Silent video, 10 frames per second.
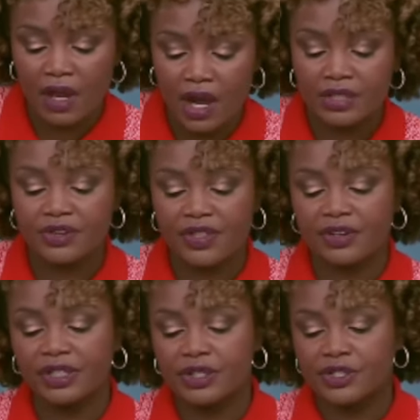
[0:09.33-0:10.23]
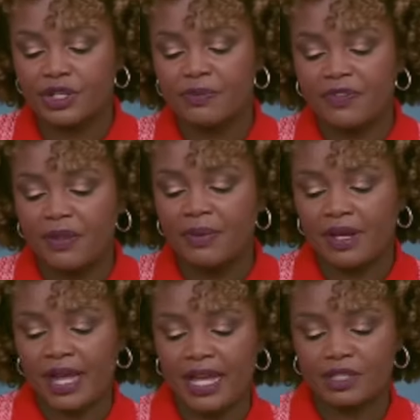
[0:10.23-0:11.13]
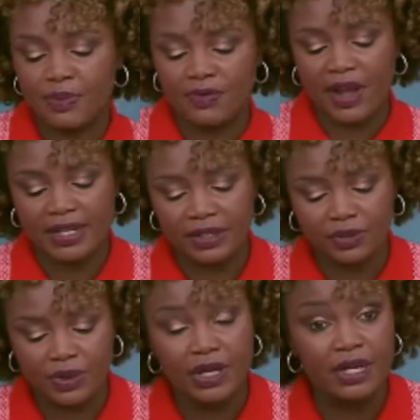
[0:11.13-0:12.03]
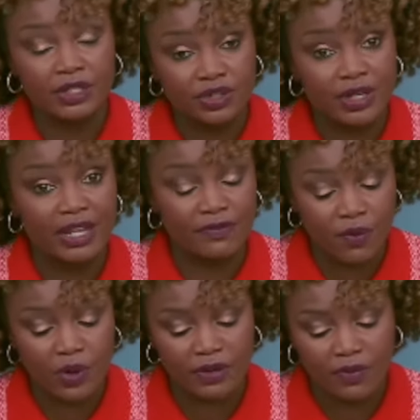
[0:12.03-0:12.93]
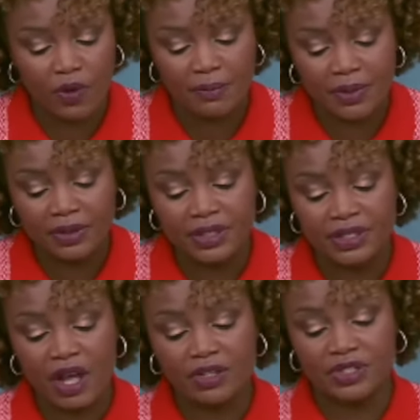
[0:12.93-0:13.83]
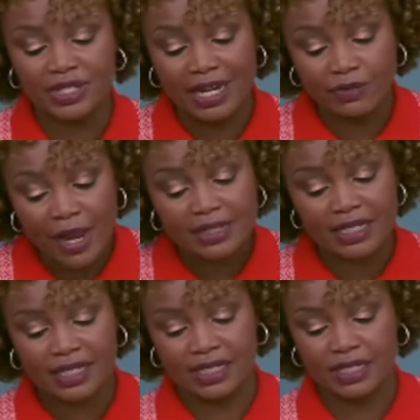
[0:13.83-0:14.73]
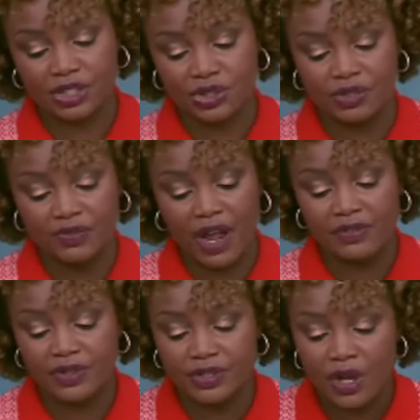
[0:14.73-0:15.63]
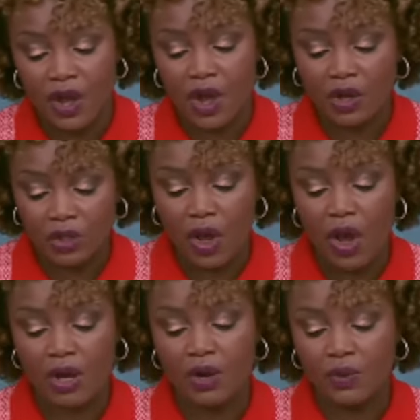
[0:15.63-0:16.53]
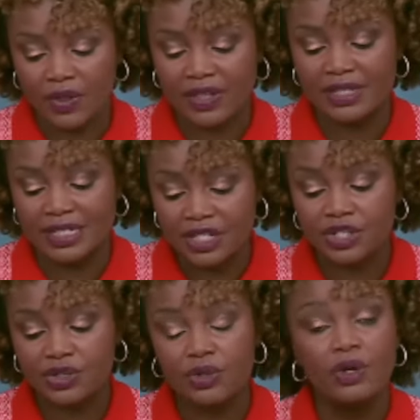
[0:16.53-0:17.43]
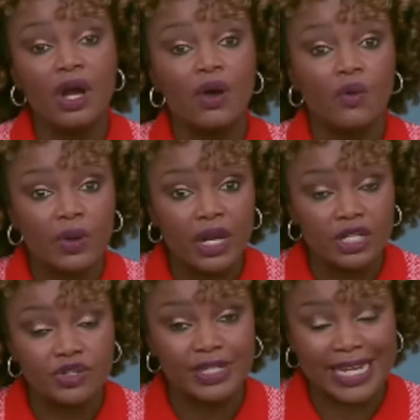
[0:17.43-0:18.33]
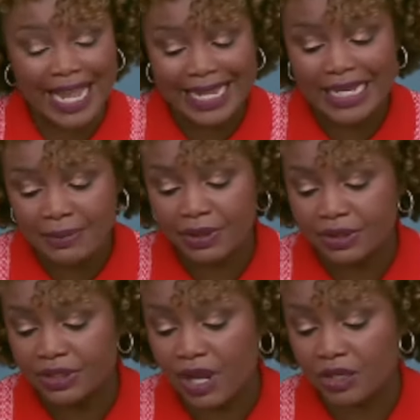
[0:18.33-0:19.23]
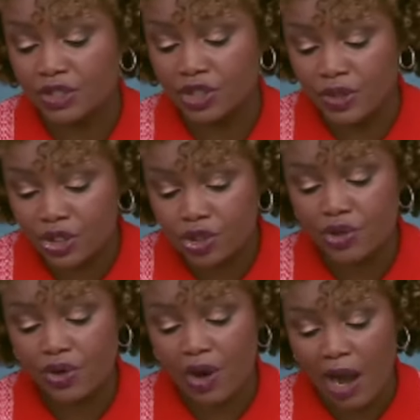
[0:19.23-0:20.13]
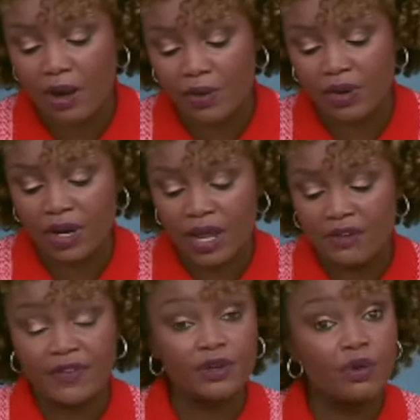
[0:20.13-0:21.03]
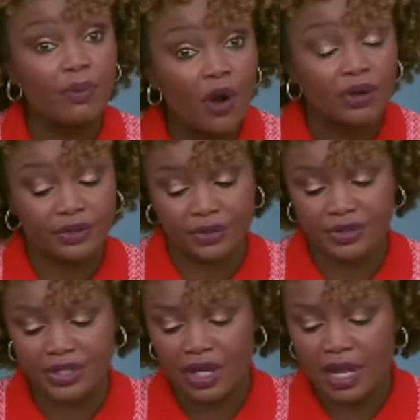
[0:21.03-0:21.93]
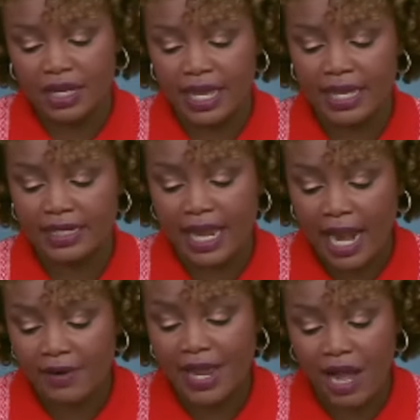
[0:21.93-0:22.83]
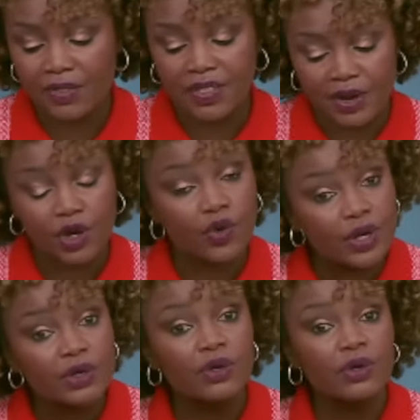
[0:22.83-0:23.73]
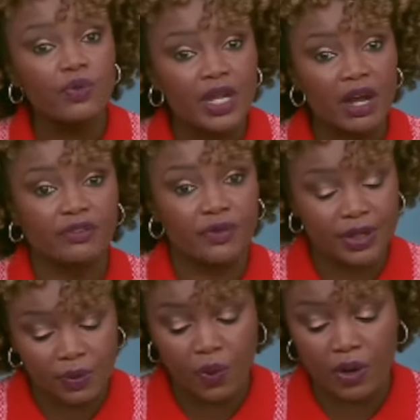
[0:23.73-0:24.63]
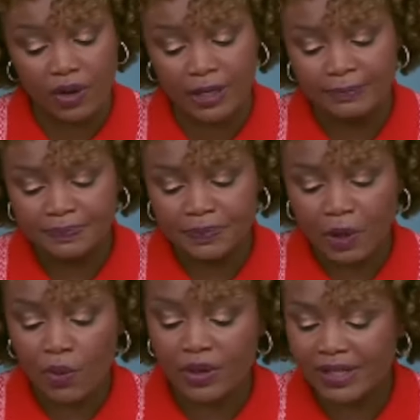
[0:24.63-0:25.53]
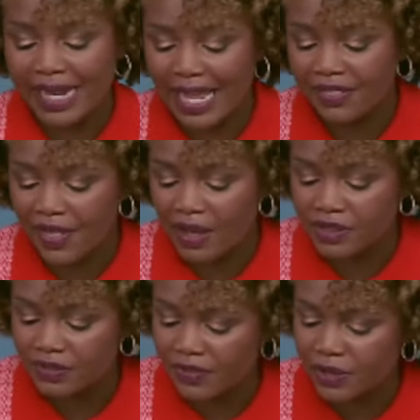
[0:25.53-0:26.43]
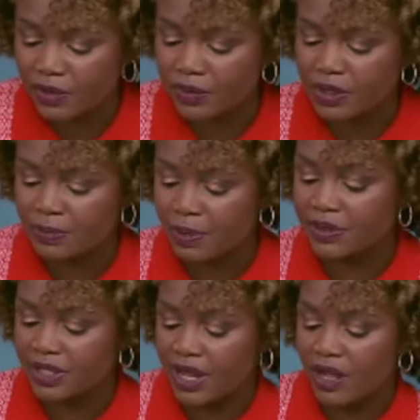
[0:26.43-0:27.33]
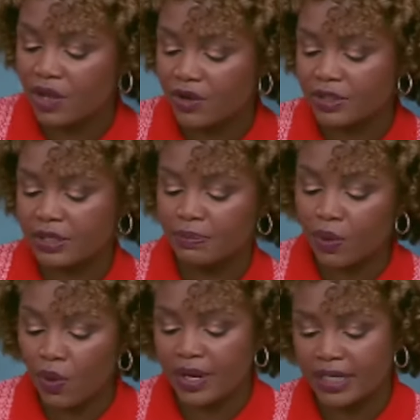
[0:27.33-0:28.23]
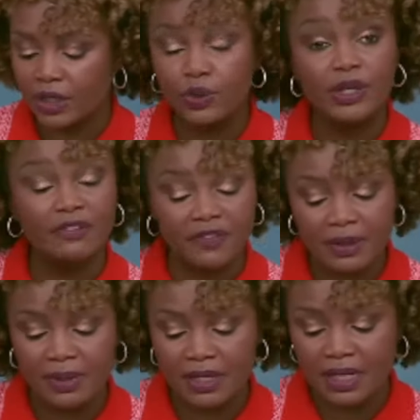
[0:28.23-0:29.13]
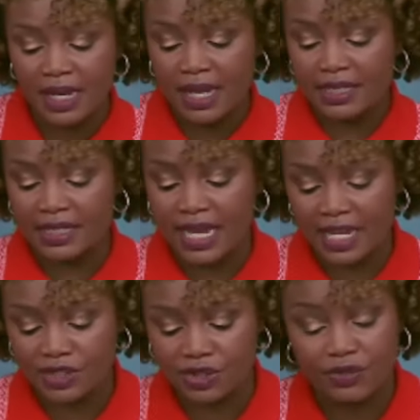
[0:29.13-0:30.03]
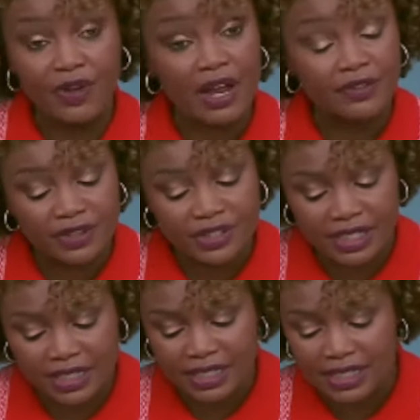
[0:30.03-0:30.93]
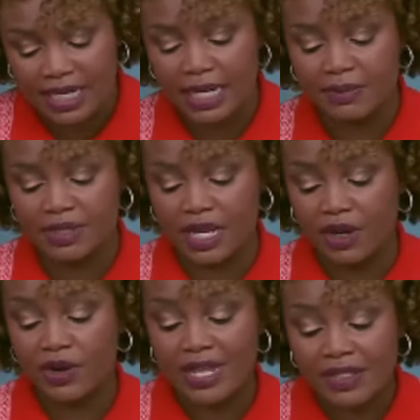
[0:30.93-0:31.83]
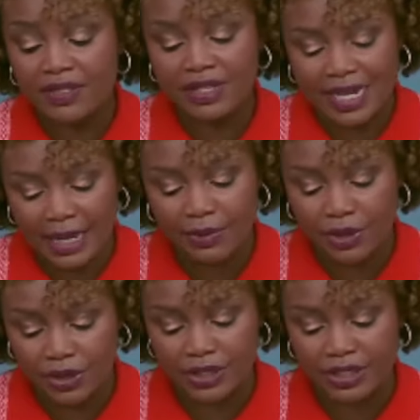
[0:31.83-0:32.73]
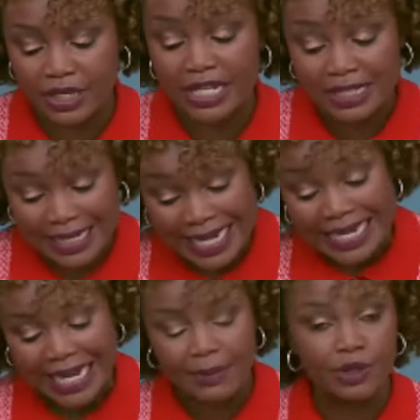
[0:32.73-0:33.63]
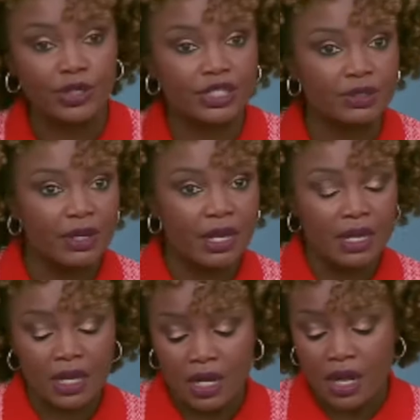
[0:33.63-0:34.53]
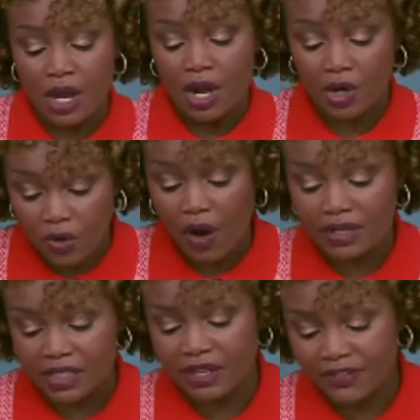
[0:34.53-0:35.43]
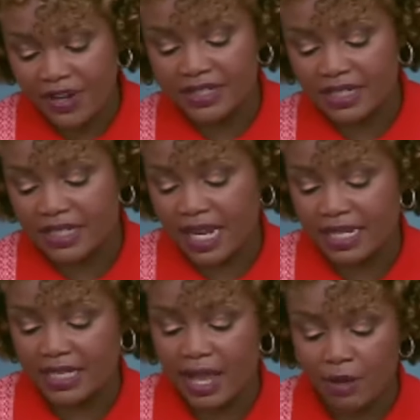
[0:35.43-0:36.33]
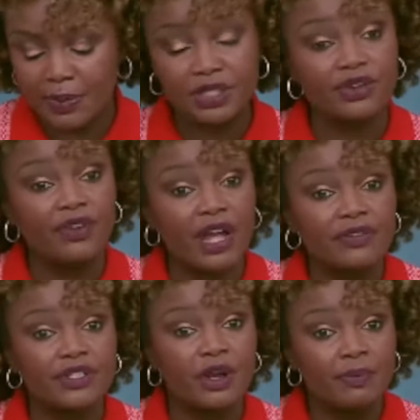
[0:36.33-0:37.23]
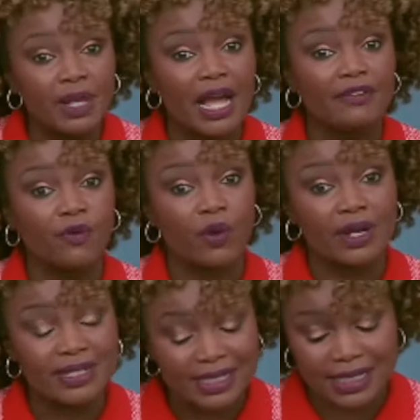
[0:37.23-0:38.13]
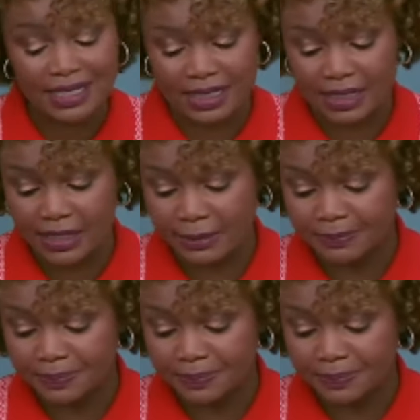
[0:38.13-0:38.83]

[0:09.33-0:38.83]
Under their leadership, FEMA has provided $344 million in direct assistance to survivors, along with an additional $180 million to ensure our federal partners can carry out their critical recovery work. More than 8,000 federal personnel are deployed, including FEMA, disaster survivor assistant teams that are in the neighborhood, in the in neighborhoods across the affected states, helping survivors apply for assistance.